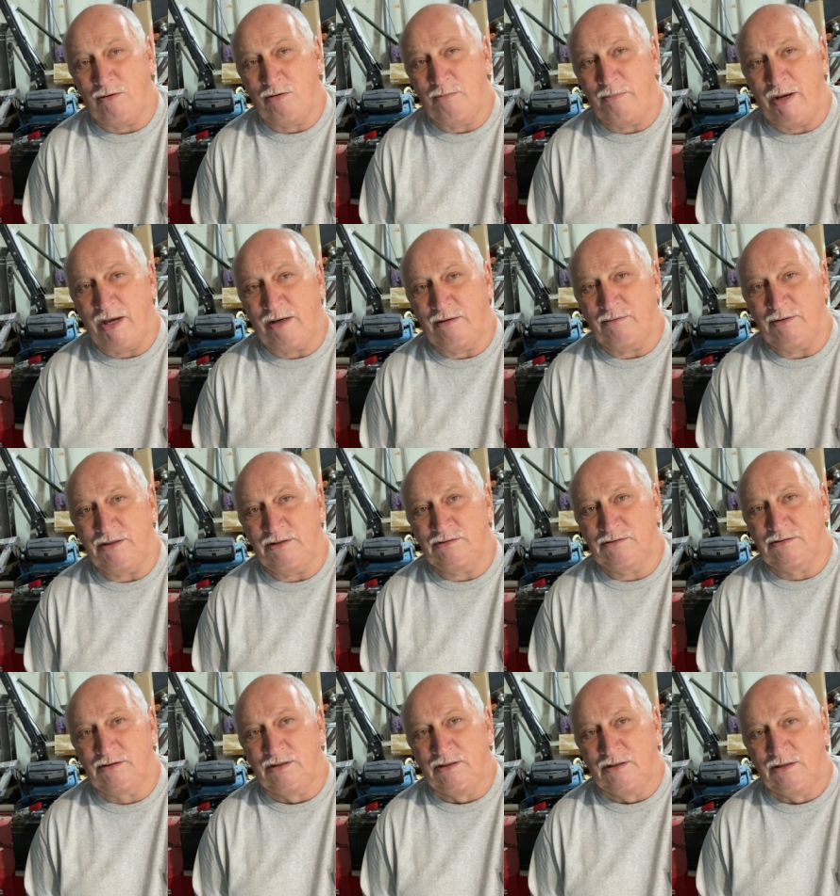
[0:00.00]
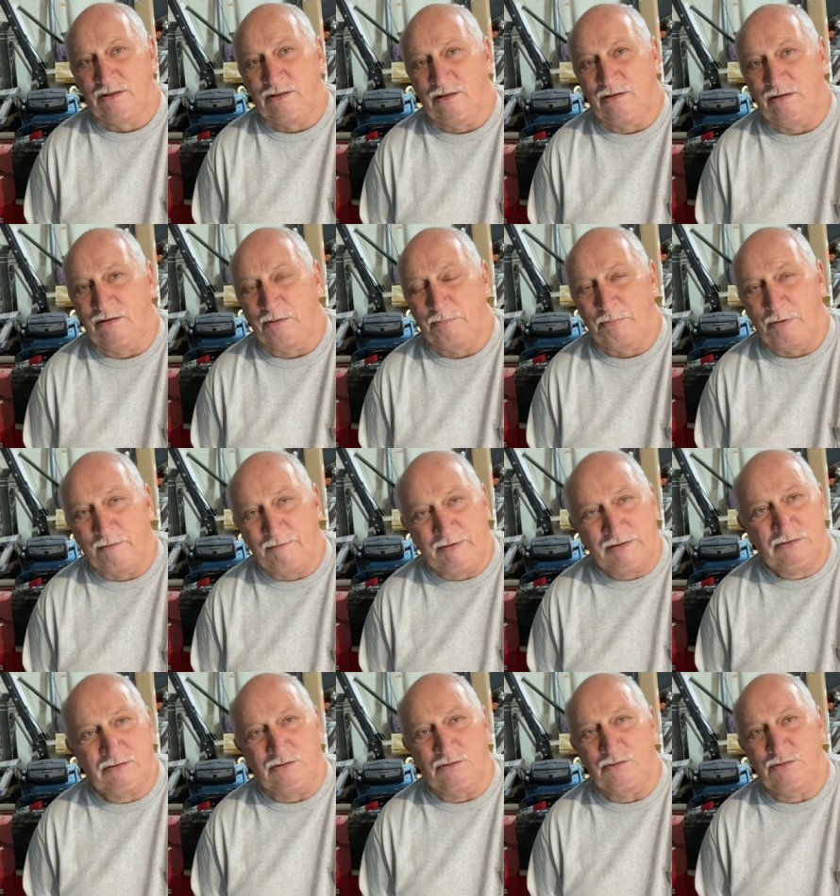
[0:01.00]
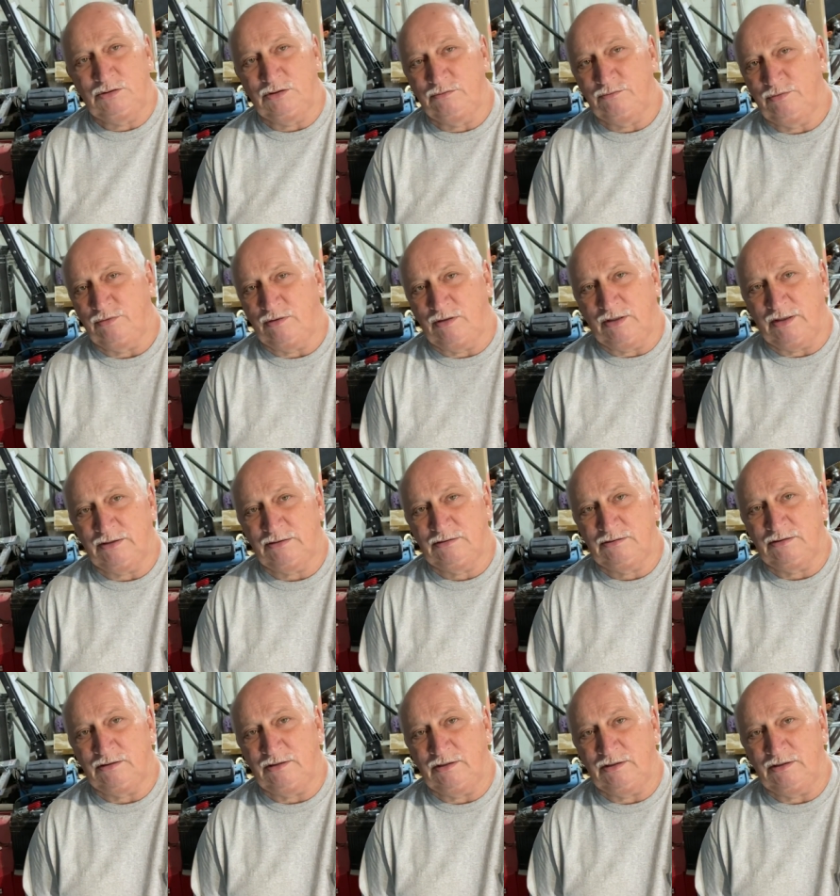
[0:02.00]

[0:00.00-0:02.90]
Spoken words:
batteries are the perfect solution for us,